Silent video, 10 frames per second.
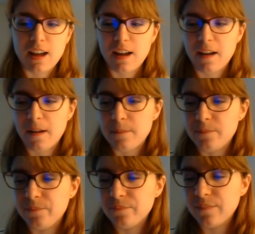
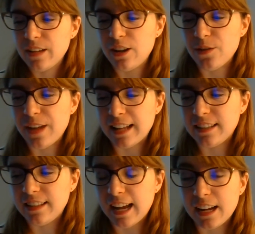
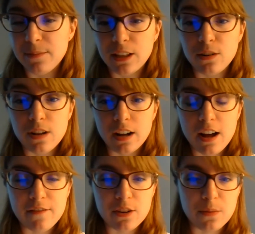That can be a little
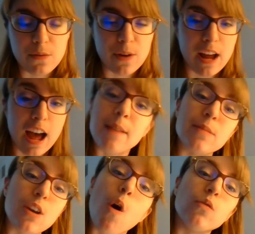uncomfortable when I'm
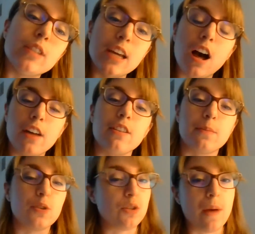the only other
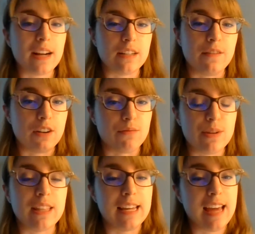perspective they're
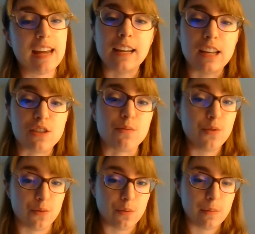really getting in the
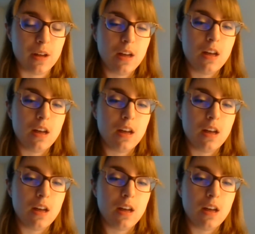room.